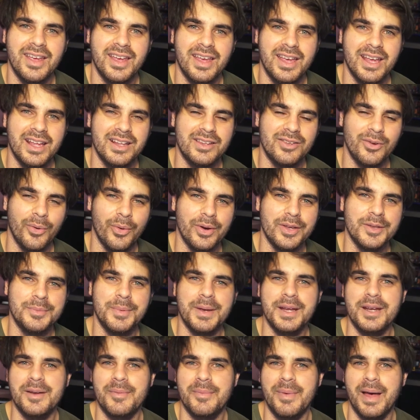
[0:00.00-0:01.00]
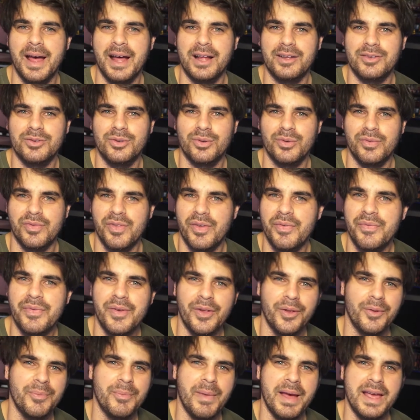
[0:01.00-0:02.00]
It's always been about sort of the
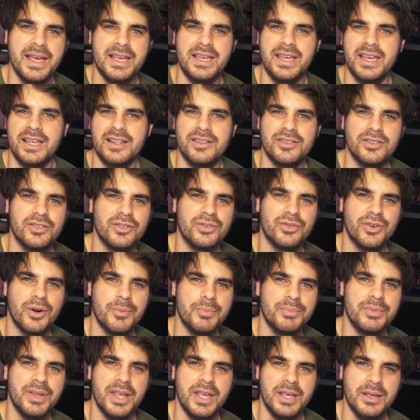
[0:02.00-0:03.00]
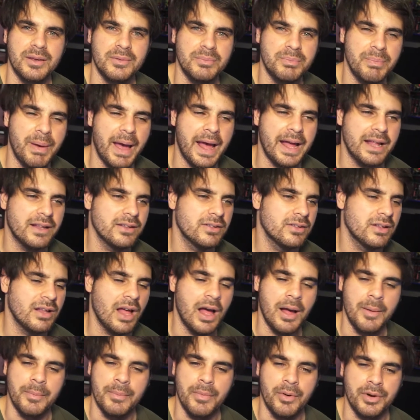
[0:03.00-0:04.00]
filmmaking, the scripting. Pat,
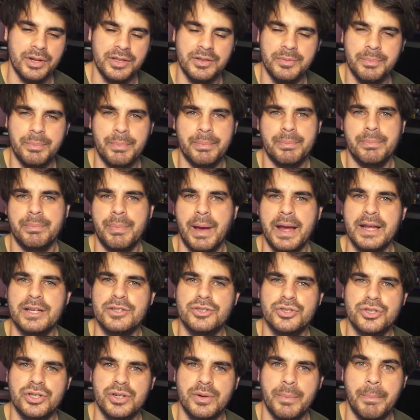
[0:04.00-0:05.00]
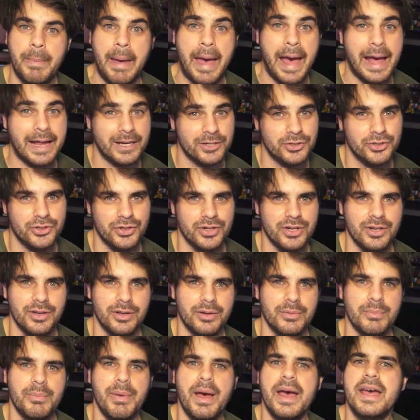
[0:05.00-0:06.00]
on his
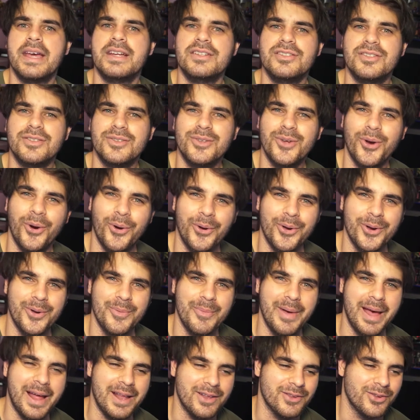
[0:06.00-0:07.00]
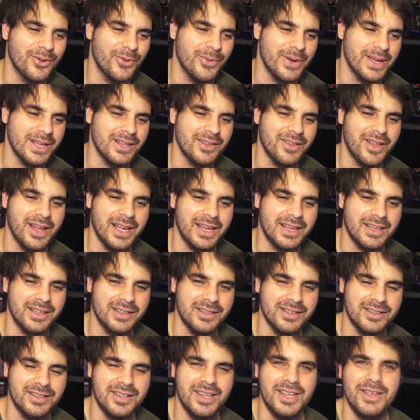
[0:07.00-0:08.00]
Patreon page is talking about doing like
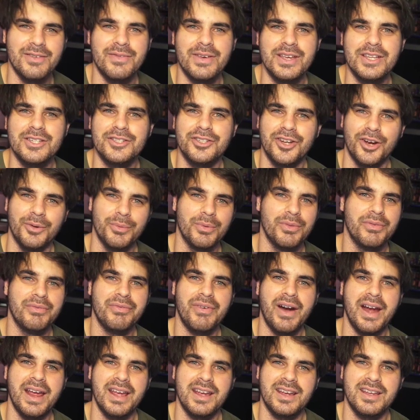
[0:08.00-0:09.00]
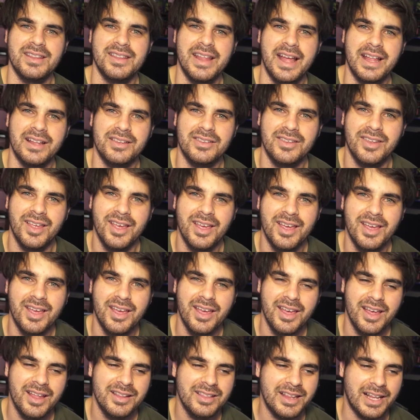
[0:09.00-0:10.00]
a TV show with Frank, and that's
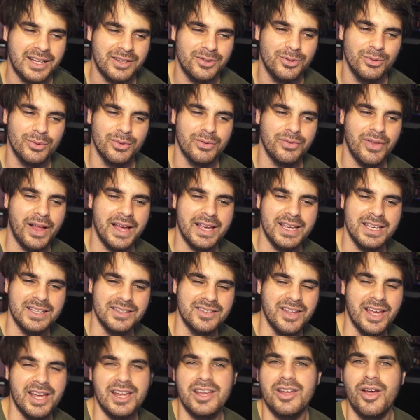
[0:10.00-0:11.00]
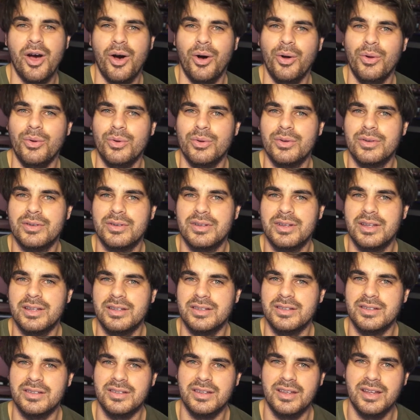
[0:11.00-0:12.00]
sort of like his end goal
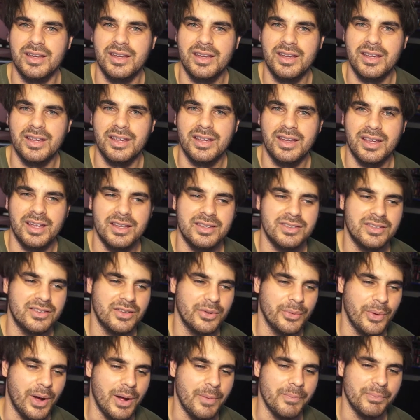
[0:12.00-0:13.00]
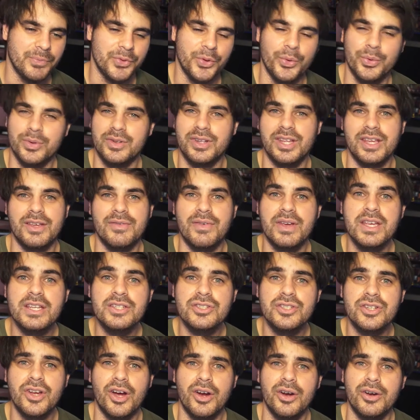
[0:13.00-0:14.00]
is to do a TV
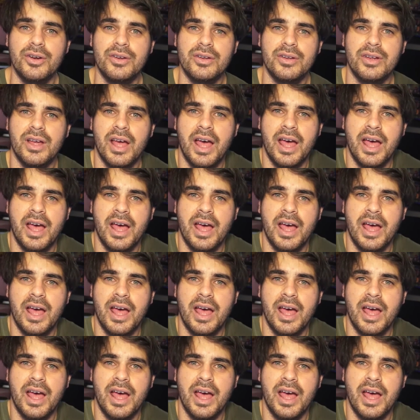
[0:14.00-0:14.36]
show.